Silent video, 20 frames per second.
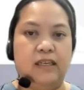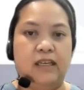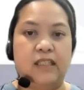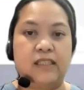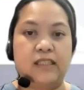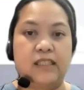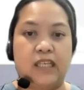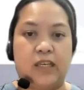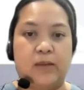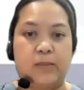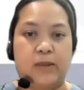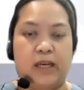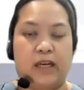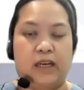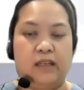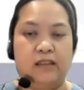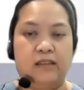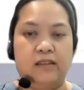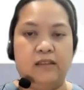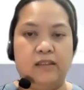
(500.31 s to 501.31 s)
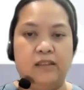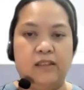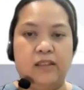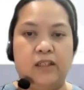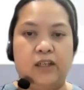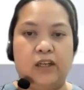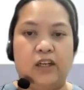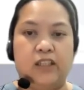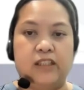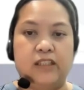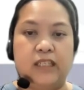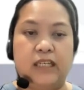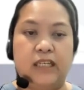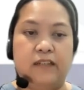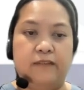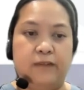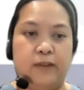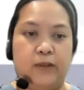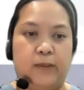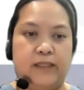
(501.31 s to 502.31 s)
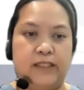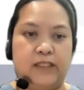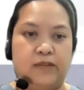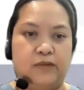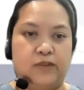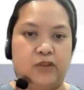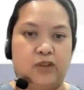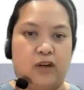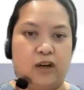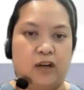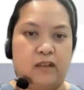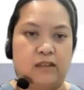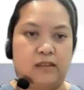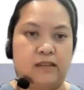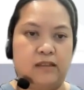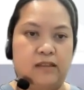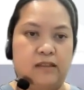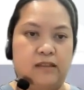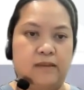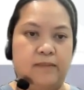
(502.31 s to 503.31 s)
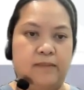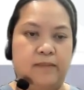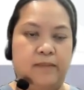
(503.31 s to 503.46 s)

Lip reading: ischemia, or the influence of drugs.